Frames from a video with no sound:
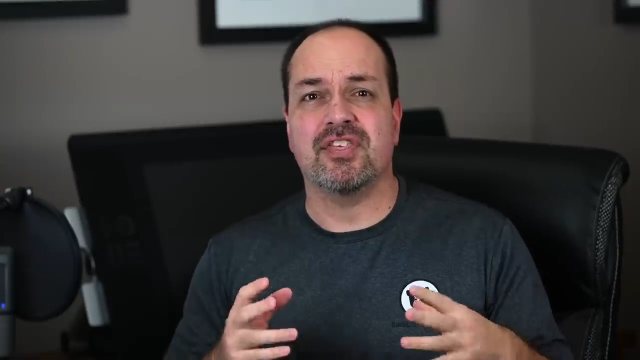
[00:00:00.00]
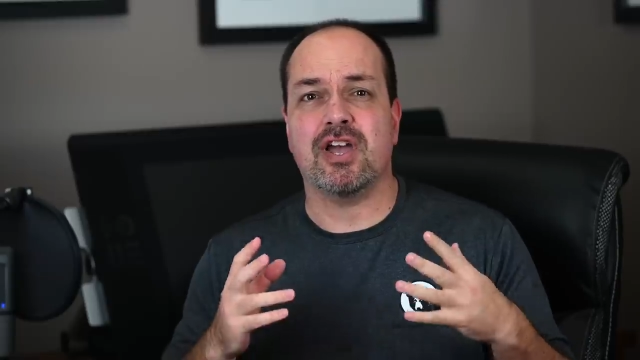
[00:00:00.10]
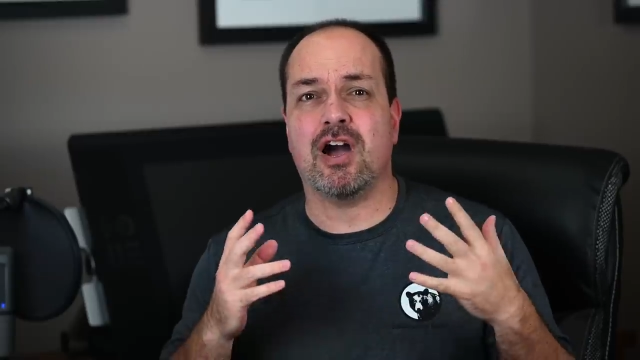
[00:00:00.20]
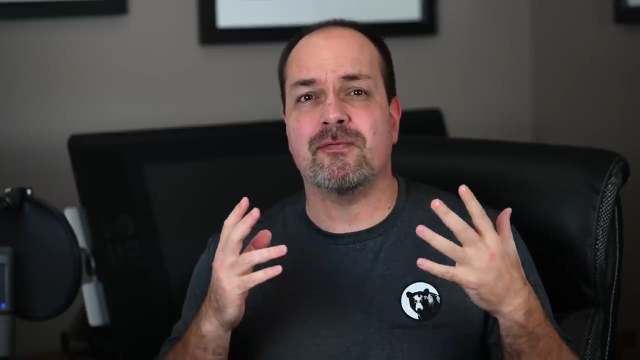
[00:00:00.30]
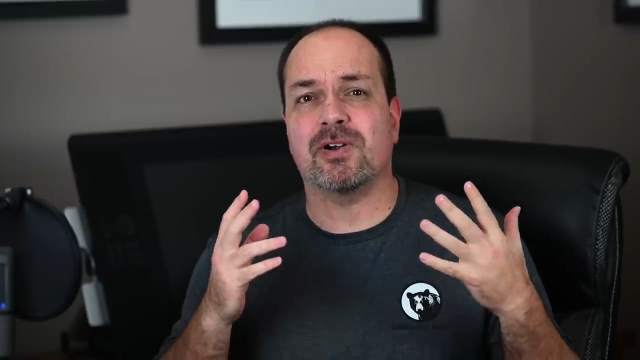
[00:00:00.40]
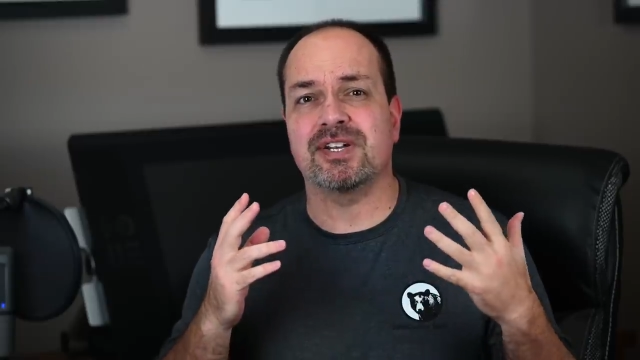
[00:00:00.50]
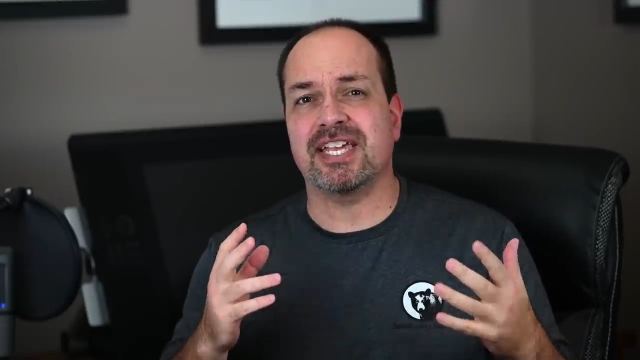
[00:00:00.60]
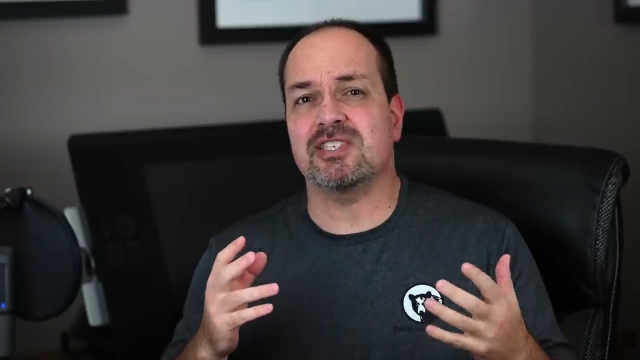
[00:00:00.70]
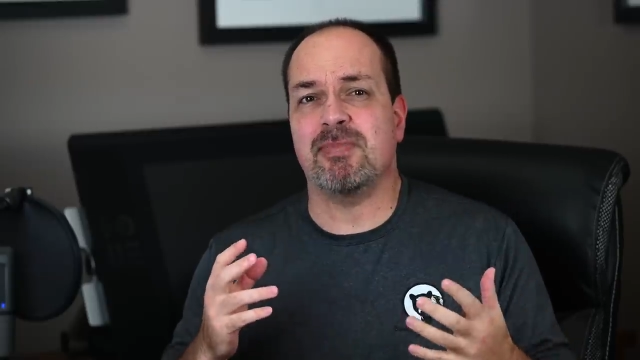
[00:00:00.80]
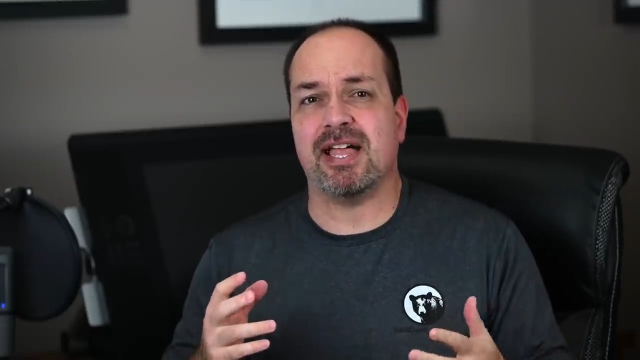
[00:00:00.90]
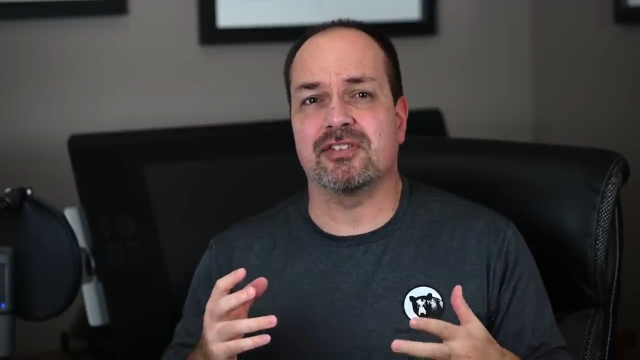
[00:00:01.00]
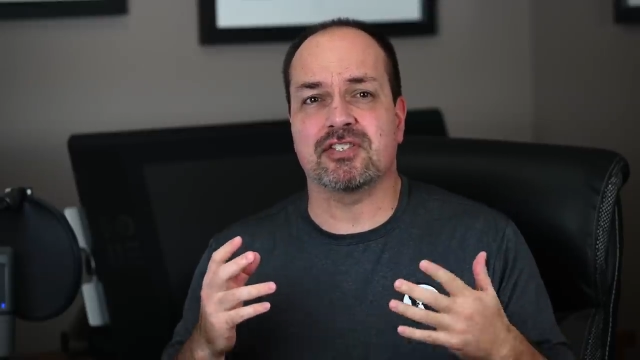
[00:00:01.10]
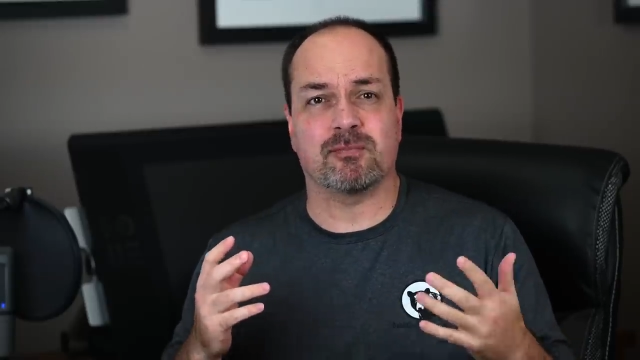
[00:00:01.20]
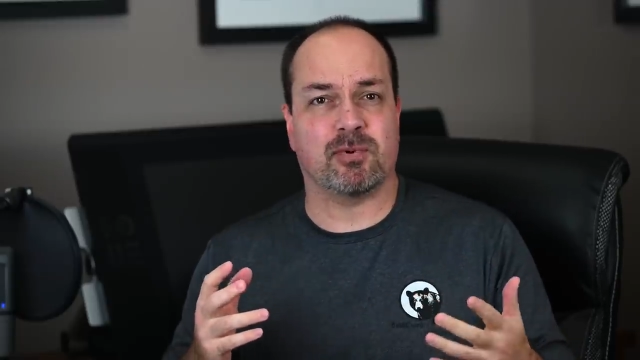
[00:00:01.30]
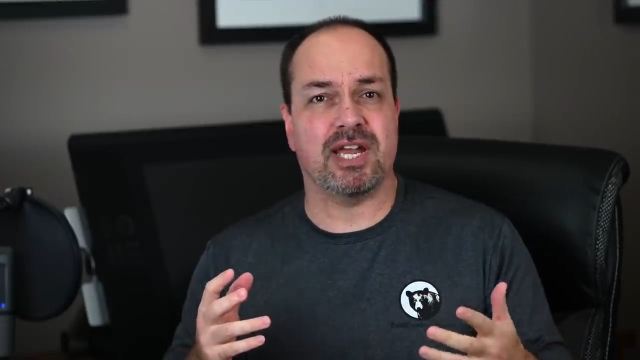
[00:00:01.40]
They offer a nice balance
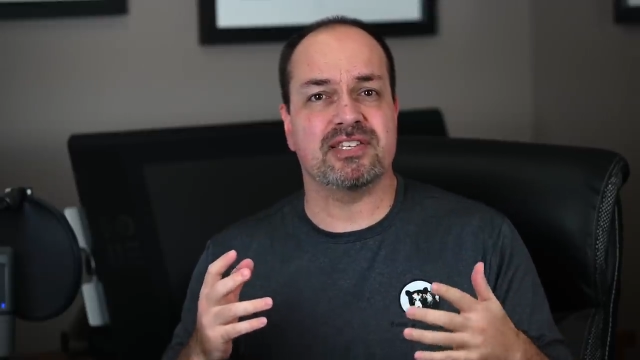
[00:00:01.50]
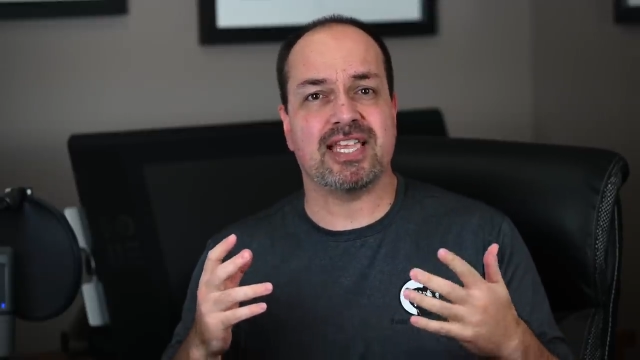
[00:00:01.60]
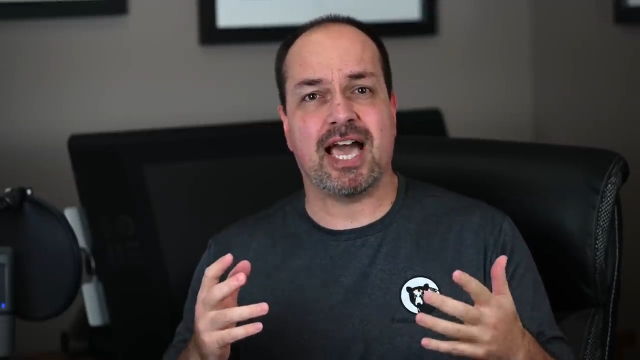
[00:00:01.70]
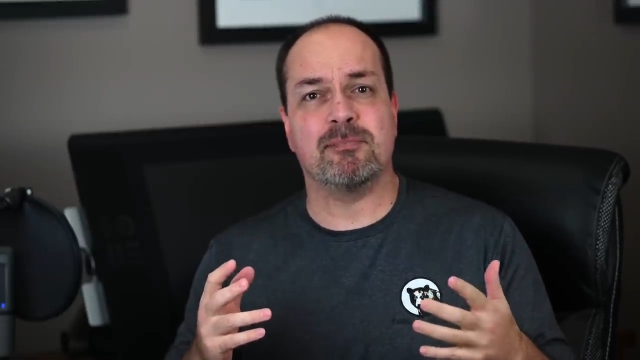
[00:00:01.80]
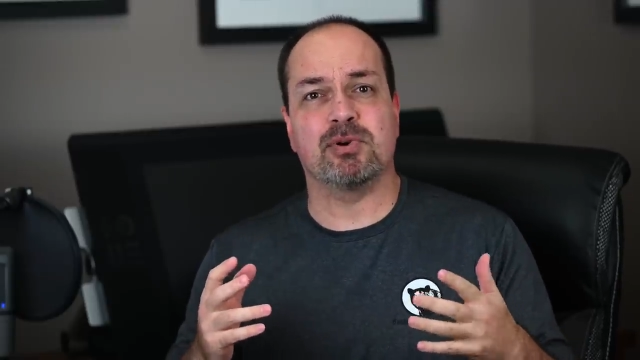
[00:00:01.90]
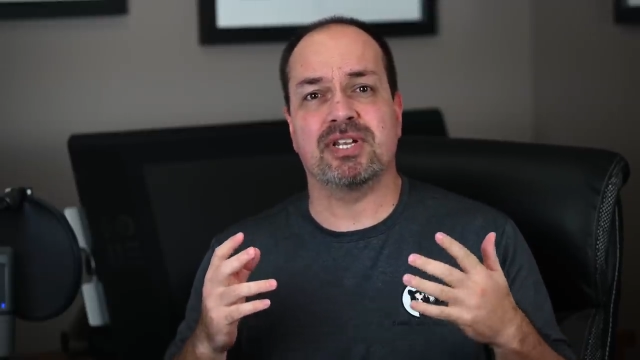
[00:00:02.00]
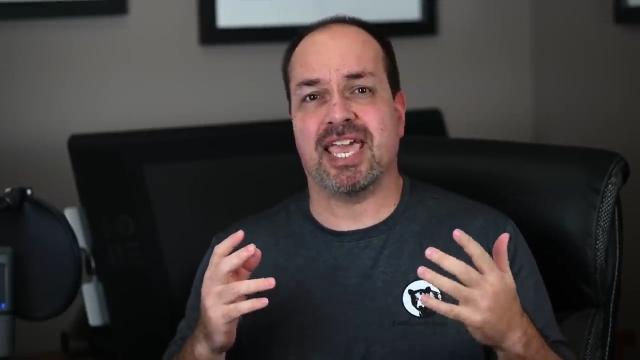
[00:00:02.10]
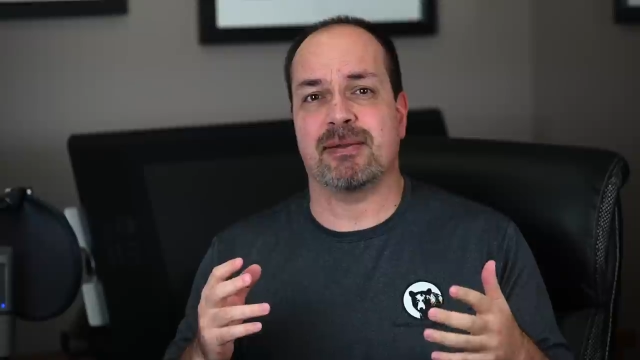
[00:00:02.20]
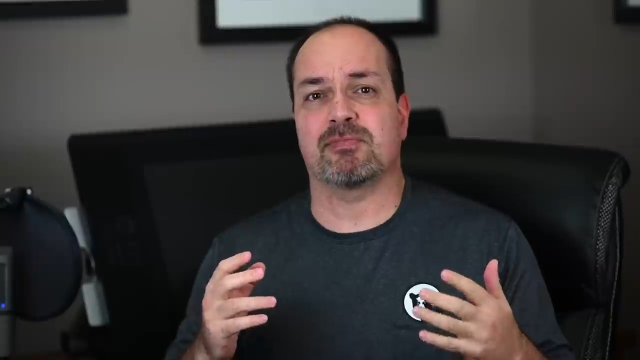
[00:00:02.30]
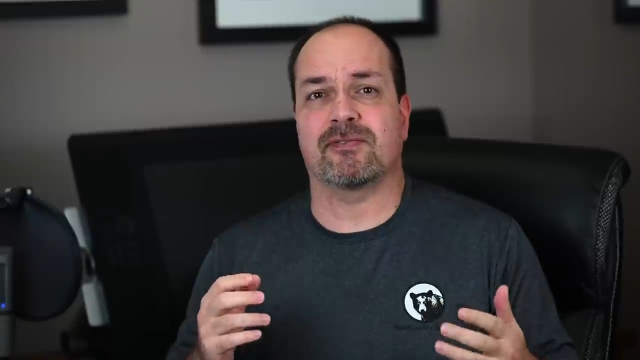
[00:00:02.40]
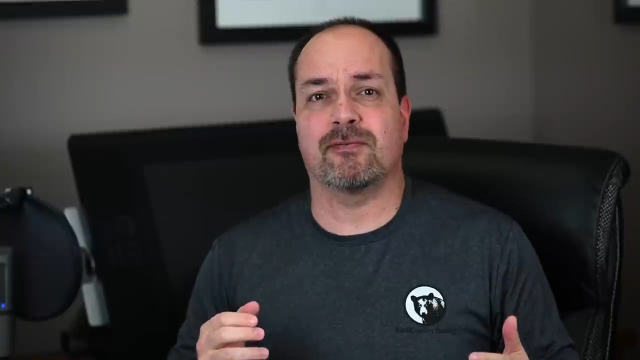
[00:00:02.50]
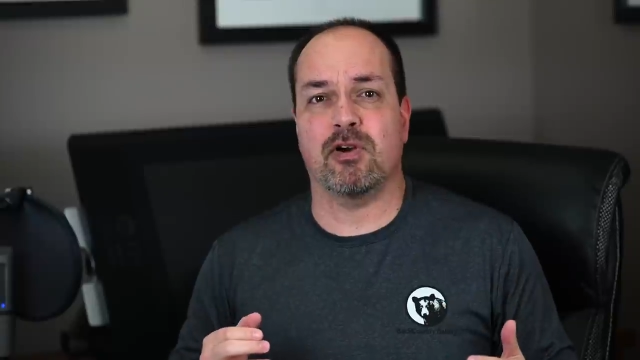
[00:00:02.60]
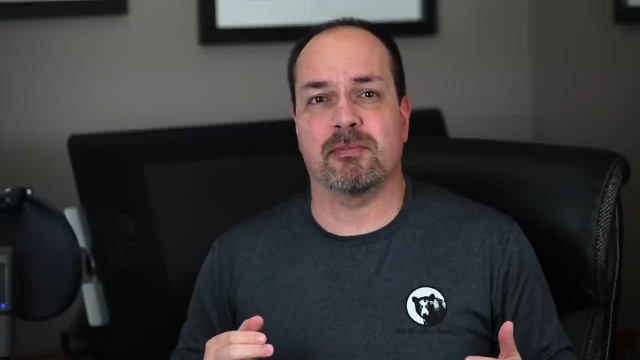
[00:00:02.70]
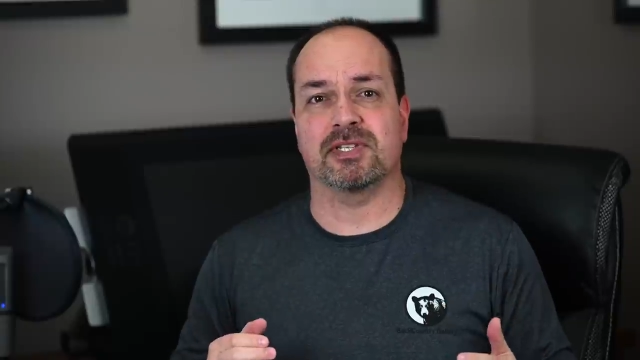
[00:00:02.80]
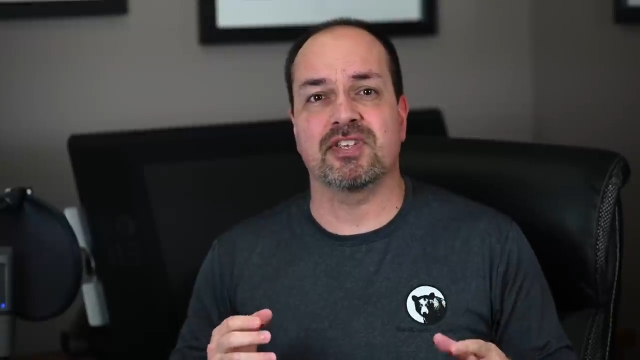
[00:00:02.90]
of price, output, and
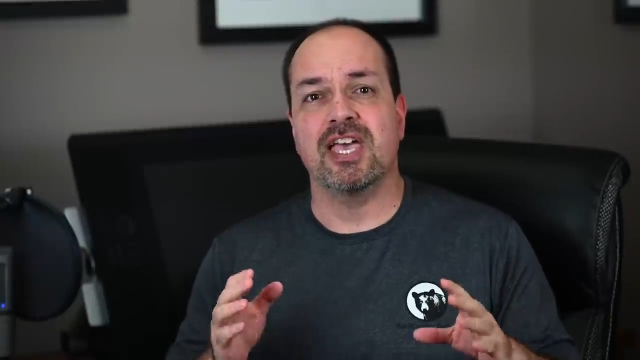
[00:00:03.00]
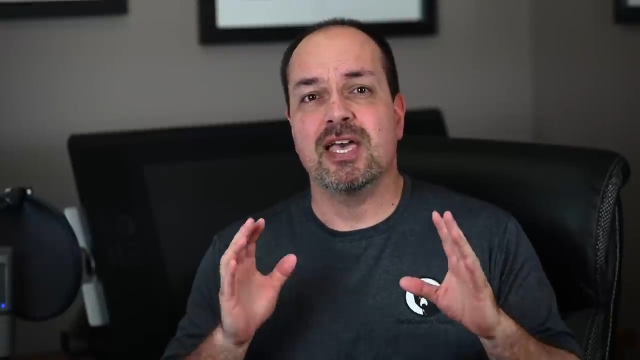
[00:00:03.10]
performance.